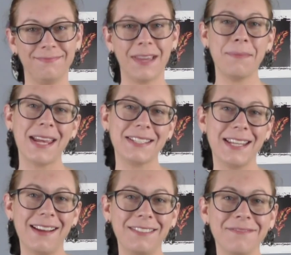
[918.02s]
I'm
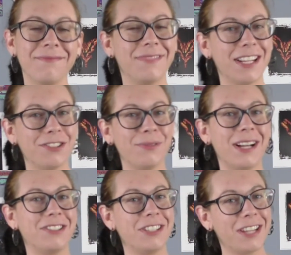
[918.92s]
Cassielle. Thanks for
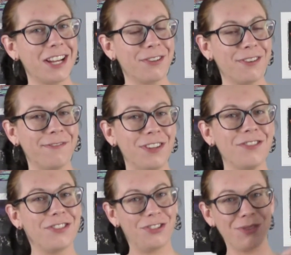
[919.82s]
watching TIGR
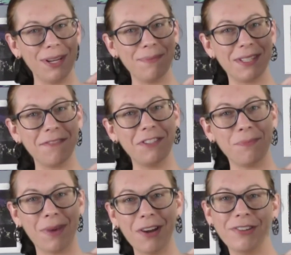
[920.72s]
Reviews Dreams of
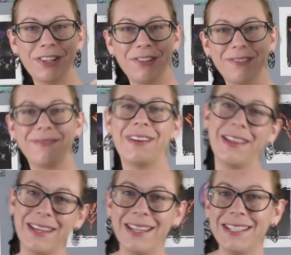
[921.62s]
Tomorrow
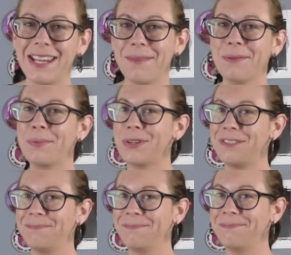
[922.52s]
on the Indie Game Report.